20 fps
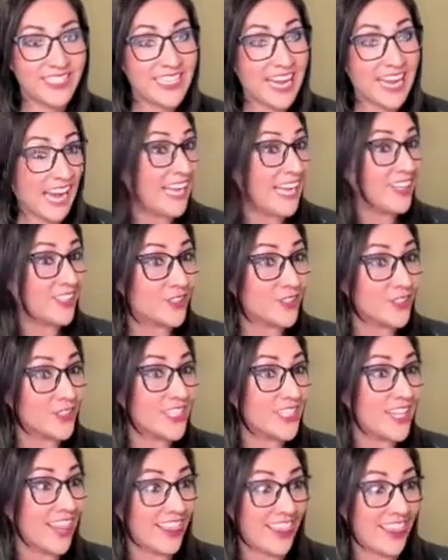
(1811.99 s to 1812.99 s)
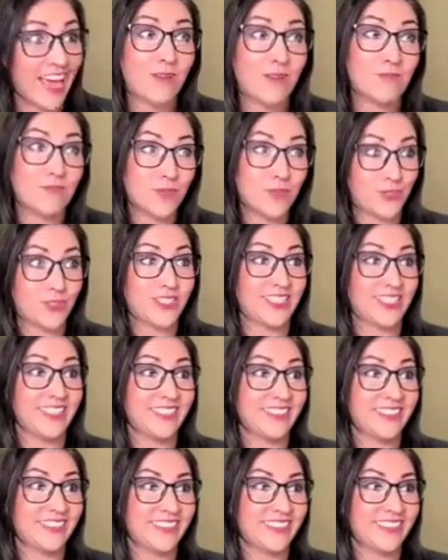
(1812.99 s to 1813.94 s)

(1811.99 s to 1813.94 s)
tailored to that person.